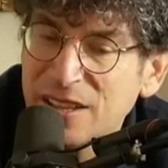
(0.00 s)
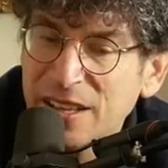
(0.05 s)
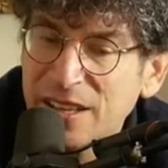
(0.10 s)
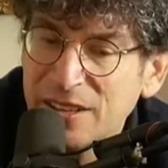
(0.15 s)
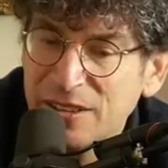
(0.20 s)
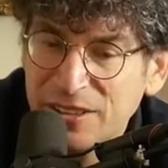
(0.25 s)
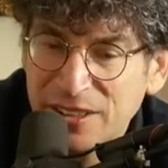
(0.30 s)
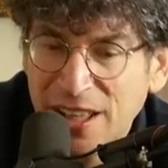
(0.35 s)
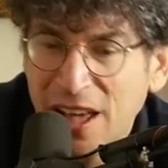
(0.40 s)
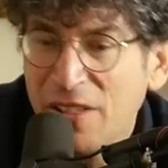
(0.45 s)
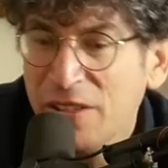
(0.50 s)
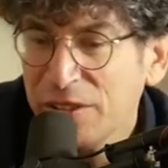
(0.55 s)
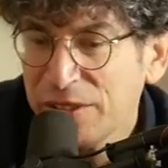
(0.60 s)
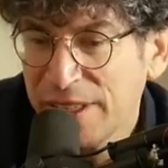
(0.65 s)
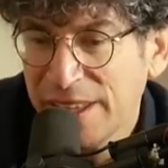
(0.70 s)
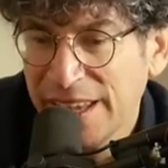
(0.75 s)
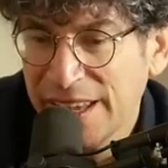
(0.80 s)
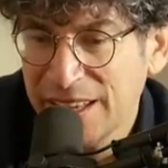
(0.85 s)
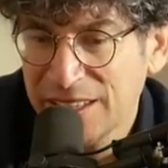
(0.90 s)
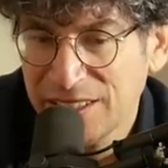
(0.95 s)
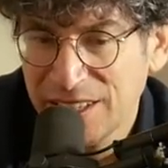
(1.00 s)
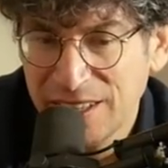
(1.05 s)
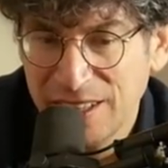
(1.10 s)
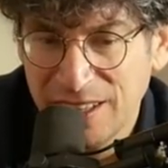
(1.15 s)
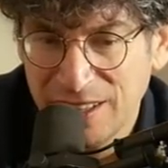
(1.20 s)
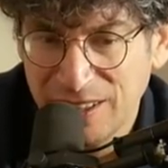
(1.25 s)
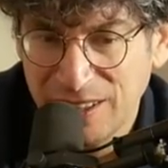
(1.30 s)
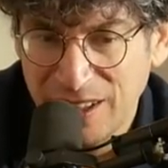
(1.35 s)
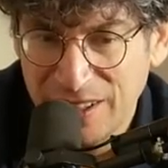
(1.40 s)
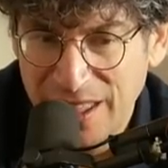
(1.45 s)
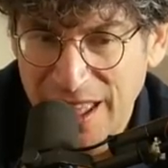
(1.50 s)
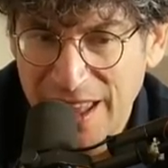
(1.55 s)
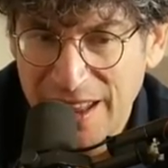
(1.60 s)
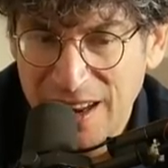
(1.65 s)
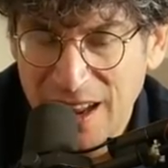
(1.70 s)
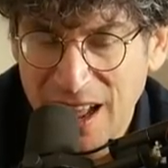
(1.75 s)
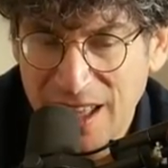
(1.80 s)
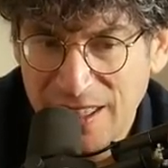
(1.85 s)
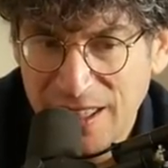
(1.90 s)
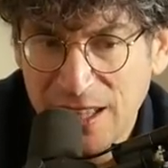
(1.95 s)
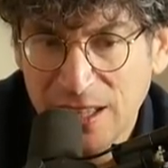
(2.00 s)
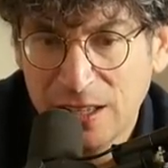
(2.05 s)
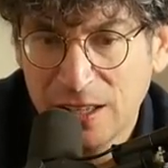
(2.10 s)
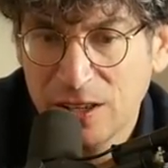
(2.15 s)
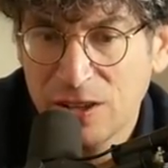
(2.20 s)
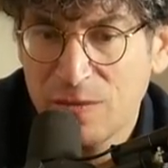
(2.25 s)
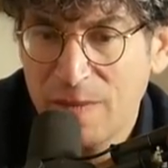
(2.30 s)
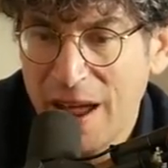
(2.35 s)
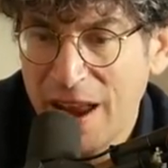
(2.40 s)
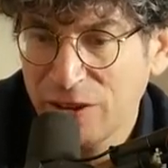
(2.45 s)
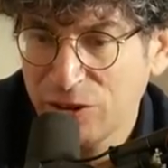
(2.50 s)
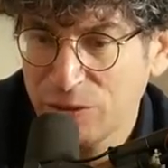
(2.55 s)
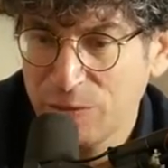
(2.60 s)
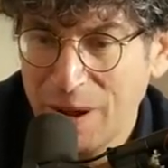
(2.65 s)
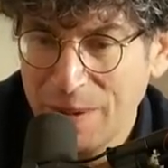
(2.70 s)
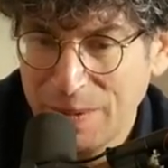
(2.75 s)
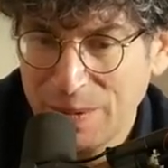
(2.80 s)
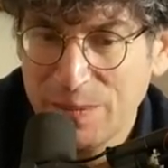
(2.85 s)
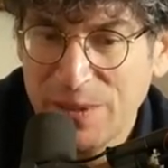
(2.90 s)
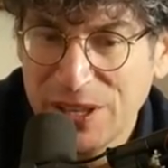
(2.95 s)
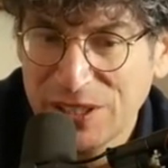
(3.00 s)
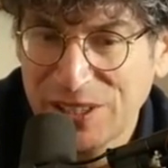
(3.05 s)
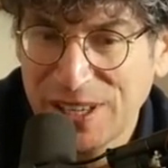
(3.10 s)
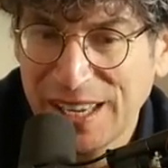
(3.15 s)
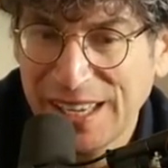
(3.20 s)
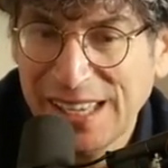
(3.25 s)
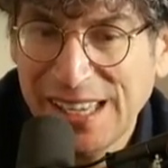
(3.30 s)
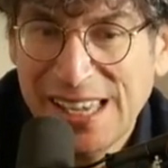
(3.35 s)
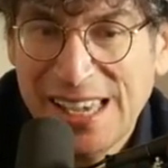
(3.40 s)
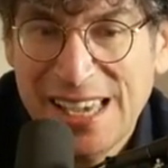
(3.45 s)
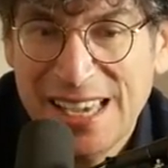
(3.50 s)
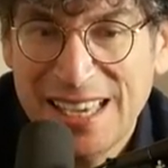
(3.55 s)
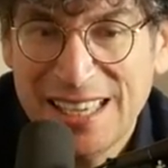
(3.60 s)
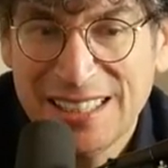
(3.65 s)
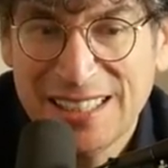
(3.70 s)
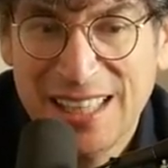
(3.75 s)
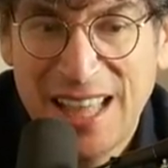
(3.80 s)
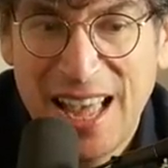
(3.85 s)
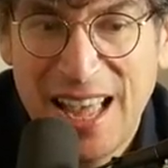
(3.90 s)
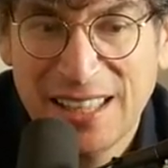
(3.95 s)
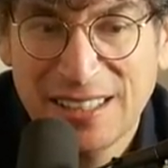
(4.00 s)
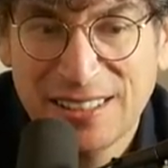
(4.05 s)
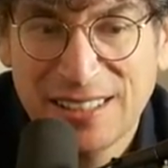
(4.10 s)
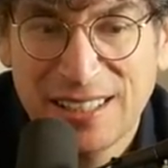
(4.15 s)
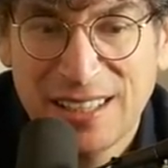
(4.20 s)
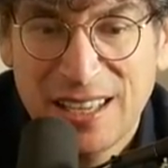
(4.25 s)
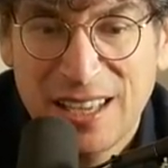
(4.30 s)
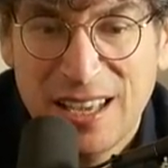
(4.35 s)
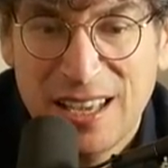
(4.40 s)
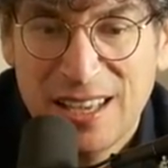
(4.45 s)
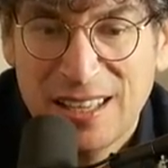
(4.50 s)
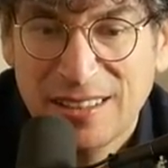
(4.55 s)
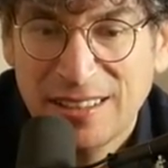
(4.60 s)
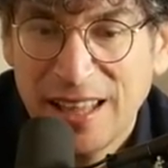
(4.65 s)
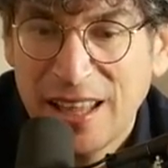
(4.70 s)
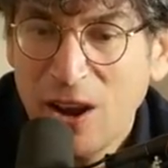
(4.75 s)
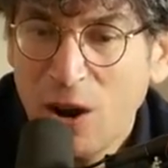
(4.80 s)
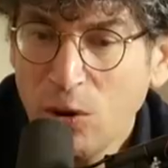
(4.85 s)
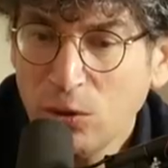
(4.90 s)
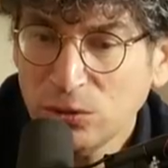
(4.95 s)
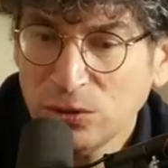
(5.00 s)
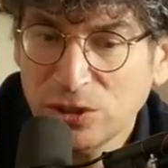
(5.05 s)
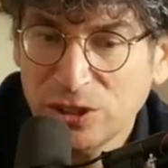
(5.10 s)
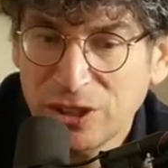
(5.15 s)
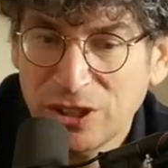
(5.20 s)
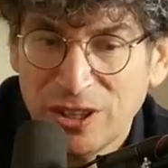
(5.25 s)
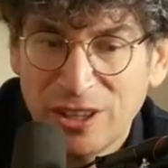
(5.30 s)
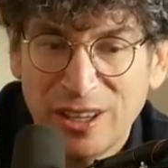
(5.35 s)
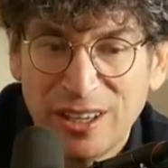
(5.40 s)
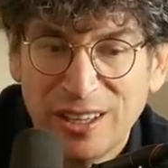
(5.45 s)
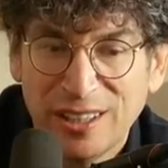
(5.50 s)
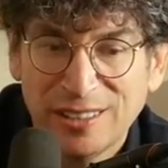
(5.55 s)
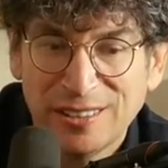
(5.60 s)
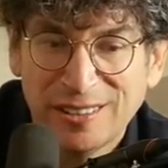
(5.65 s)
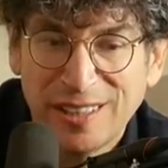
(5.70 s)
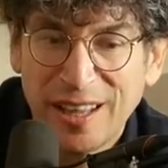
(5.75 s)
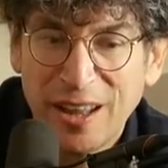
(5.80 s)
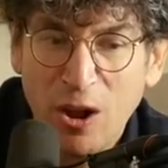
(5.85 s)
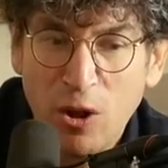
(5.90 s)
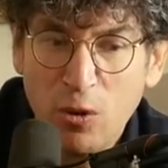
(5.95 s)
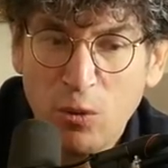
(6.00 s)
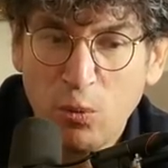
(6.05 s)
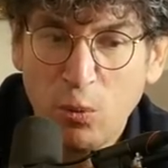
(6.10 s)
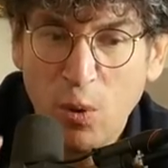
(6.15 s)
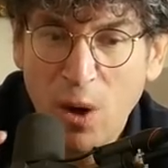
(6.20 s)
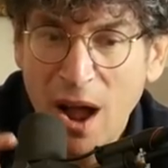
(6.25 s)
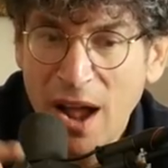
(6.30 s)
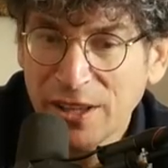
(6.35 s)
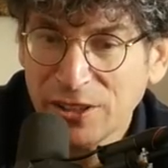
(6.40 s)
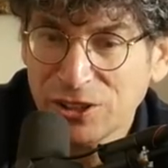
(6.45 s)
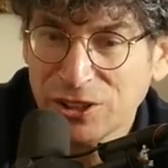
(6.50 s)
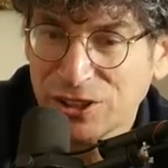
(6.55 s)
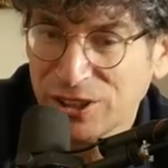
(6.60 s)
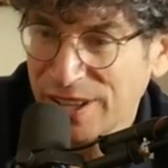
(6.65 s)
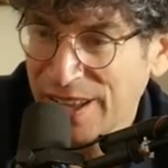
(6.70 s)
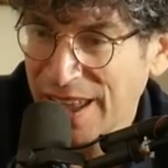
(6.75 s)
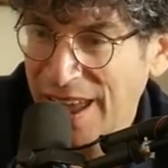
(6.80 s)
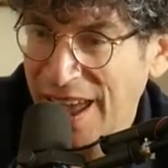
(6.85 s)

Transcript: The, the other thing is uh, that I think your manager might be missing is that they don't they don't watch